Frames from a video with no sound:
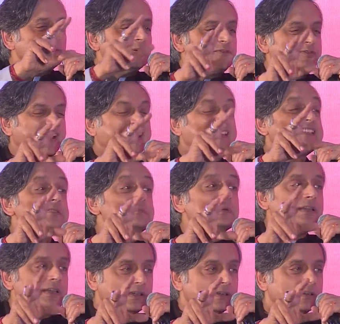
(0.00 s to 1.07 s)

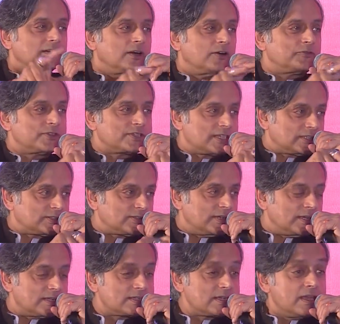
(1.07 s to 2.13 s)
facsimile of the
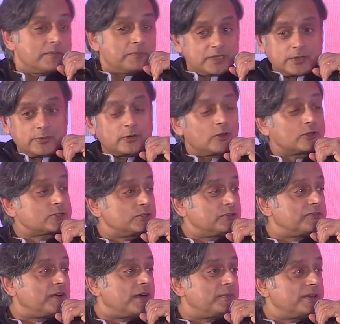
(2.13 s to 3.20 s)
Kshatriyas. But they were also
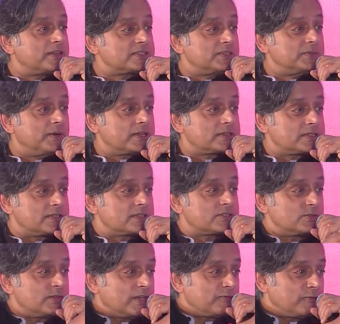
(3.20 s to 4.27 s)
the farmers and the merchants,
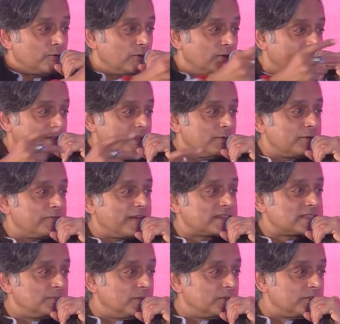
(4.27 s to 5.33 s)
so therefore they were
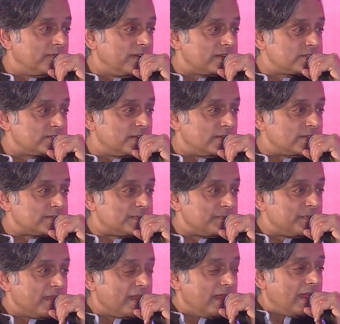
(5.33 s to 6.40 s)
facsimile of the Vaishyas.
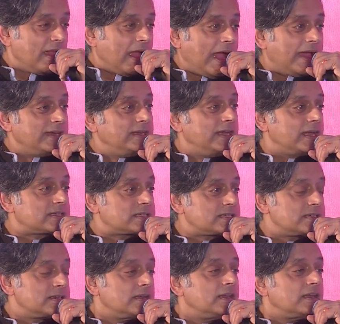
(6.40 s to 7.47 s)
And
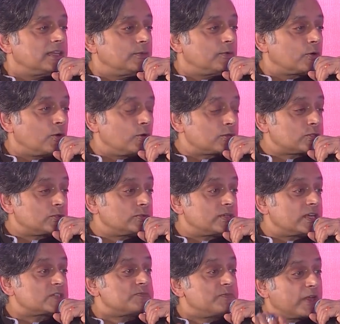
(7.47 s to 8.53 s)
yet they were called
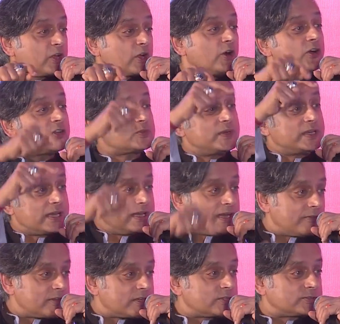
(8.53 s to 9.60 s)
Shudras because we didn't
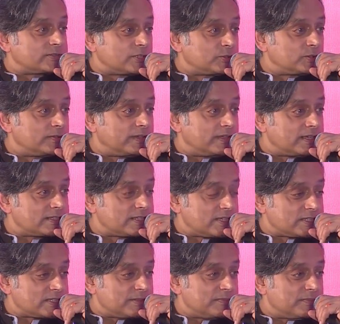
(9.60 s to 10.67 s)
have the Chaturvarna
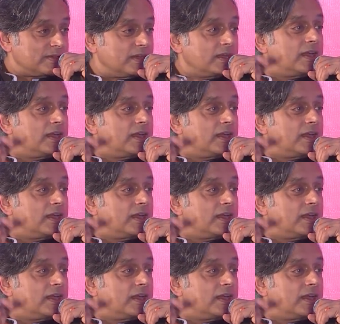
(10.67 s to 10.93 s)
system.